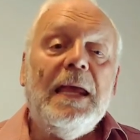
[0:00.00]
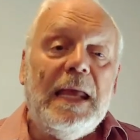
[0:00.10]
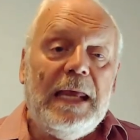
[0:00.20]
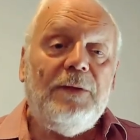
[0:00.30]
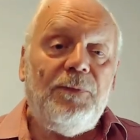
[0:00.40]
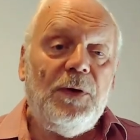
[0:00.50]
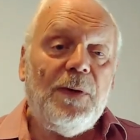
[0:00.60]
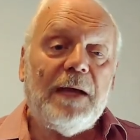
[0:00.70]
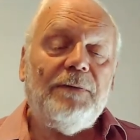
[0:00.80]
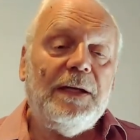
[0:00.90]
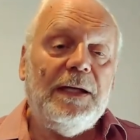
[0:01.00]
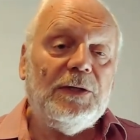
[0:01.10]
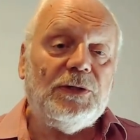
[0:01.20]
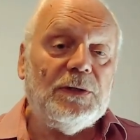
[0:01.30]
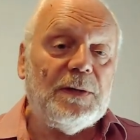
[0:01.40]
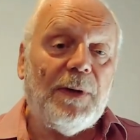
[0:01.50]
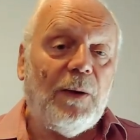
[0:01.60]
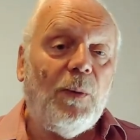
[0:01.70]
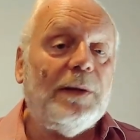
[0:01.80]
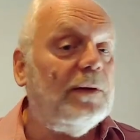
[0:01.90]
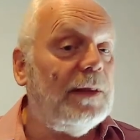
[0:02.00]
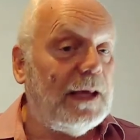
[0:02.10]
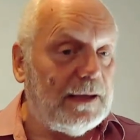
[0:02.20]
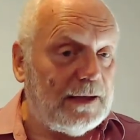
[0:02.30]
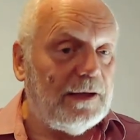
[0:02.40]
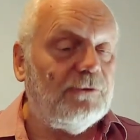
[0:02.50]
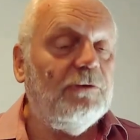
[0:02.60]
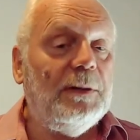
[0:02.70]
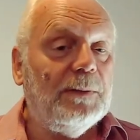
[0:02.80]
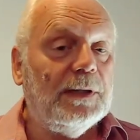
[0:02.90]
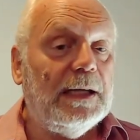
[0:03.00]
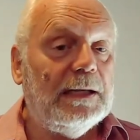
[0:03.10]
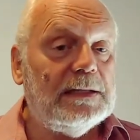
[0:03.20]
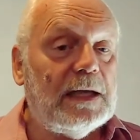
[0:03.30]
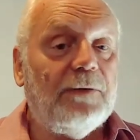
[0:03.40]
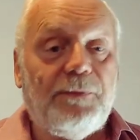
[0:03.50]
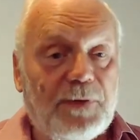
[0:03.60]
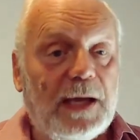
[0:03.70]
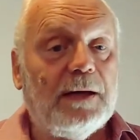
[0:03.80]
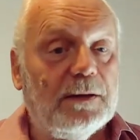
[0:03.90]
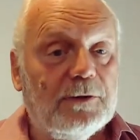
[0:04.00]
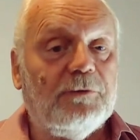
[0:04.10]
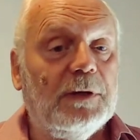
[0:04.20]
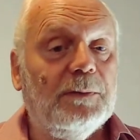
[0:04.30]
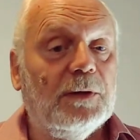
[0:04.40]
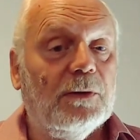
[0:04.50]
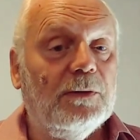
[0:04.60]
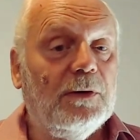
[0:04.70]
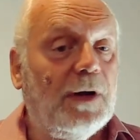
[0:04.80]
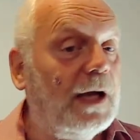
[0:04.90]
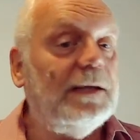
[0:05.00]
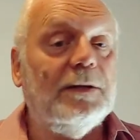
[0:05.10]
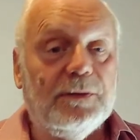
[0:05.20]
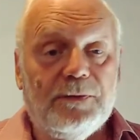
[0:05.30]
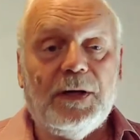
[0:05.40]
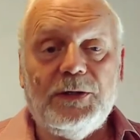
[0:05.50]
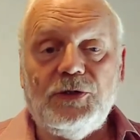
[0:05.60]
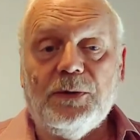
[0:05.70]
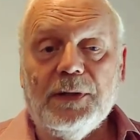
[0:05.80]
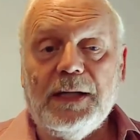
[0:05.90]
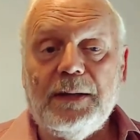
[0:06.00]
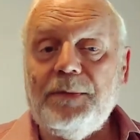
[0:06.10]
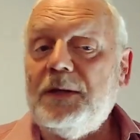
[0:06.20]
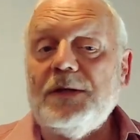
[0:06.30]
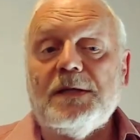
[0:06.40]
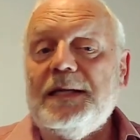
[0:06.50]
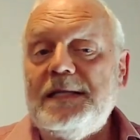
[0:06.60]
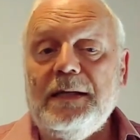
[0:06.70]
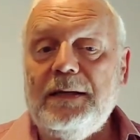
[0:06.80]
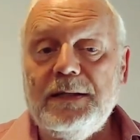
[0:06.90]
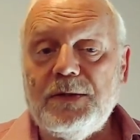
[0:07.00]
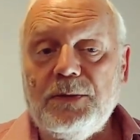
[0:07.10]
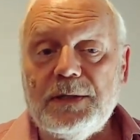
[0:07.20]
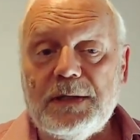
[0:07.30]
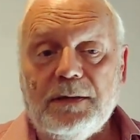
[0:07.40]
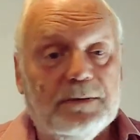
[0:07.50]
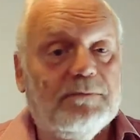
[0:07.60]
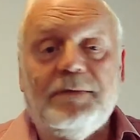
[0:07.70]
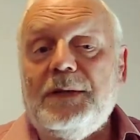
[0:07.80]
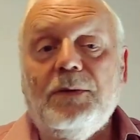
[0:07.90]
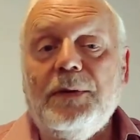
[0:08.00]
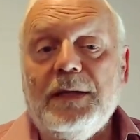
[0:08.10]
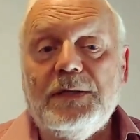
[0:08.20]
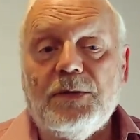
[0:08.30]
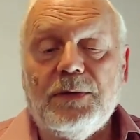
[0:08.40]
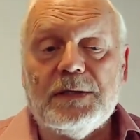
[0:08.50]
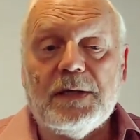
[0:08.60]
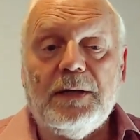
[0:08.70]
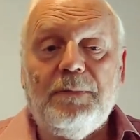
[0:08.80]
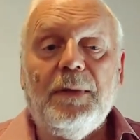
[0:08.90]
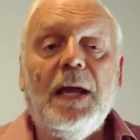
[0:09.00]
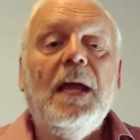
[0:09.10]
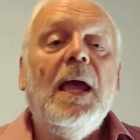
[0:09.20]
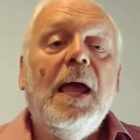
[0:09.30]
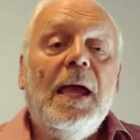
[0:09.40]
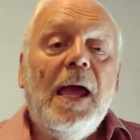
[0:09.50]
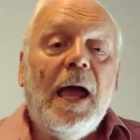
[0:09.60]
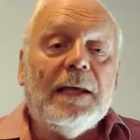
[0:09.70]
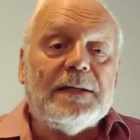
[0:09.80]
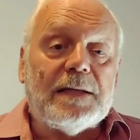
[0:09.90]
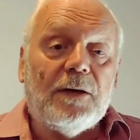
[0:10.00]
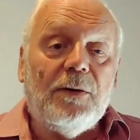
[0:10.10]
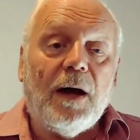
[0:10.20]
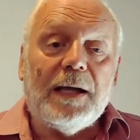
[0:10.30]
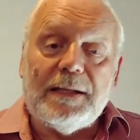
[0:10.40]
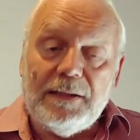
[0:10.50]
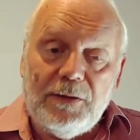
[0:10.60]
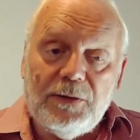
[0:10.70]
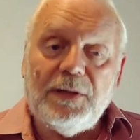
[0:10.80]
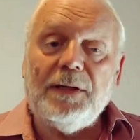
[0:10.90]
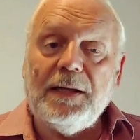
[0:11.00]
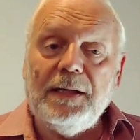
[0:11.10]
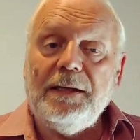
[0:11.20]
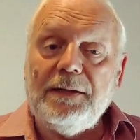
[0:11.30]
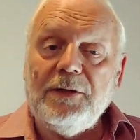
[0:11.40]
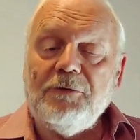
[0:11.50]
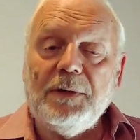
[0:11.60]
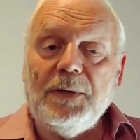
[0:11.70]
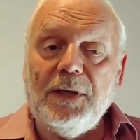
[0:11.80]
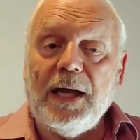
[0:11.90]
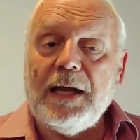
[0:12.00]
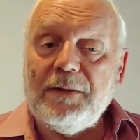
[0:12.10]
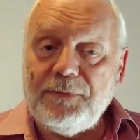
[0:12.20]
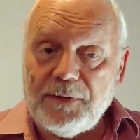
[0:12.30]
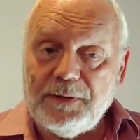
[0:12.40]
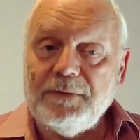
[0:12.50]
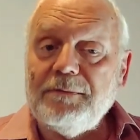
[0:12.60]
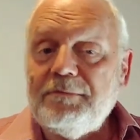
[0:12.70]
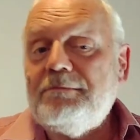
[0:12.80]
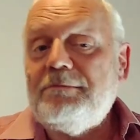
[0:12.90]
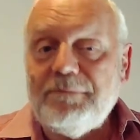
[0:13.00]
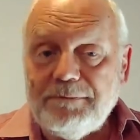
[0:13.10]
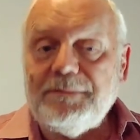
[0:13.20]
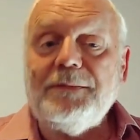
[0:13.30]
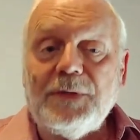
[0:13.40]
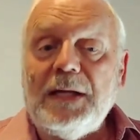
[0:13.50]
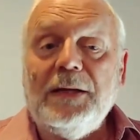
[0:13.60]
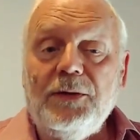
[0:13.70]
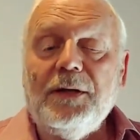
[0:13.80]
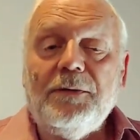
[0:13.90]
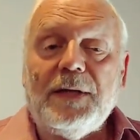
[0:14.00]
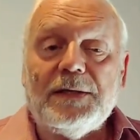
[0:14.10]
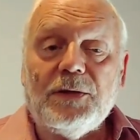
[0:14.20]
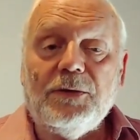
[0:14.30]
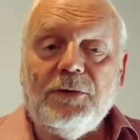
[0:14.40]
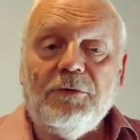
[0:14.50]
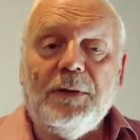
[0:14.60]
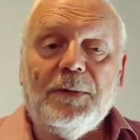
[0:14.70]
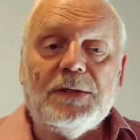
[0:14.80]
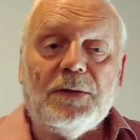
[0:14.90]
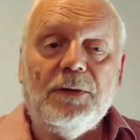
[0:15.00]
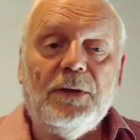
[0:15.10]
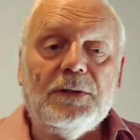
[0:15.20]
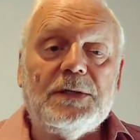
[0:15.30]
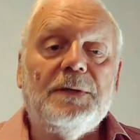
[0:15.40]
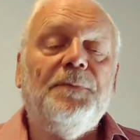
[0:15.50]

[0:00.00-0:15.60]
If you have any issues about whether that agreement is a fair agreement or not, I can advise you on that because I see these all and deal with these all the time. So I can look at the agreement you have and let you know if that's a good agreement or not.